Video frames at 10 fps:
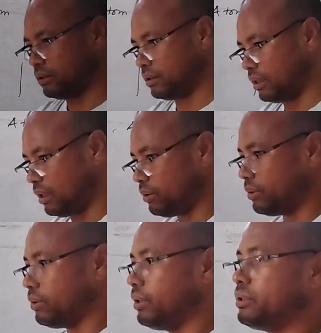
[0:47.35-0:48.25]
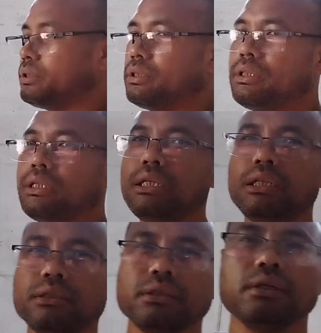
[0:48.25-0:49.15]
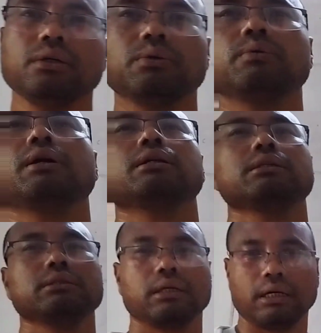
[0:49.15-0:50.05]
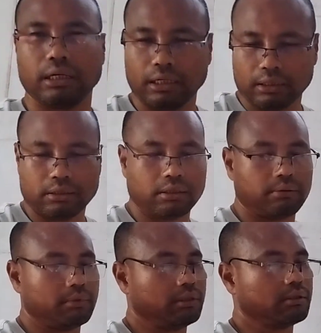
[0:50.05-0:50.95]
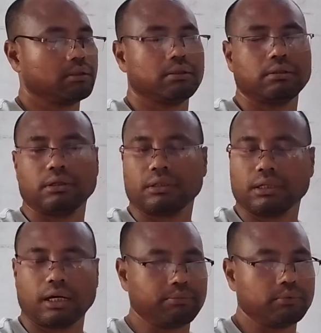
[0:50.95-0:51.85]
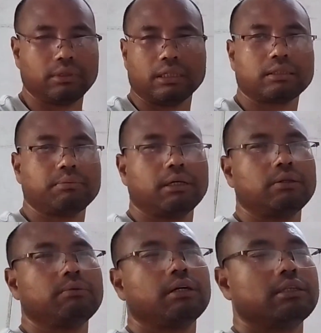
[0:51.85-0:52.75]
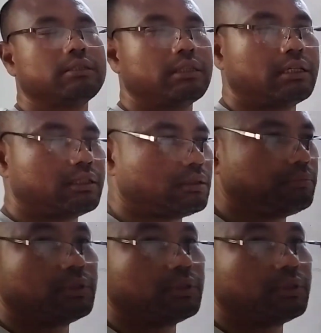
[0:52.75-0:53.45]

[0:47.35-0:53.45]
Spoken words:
Now question is, what is atom? It's not time to explain what is atom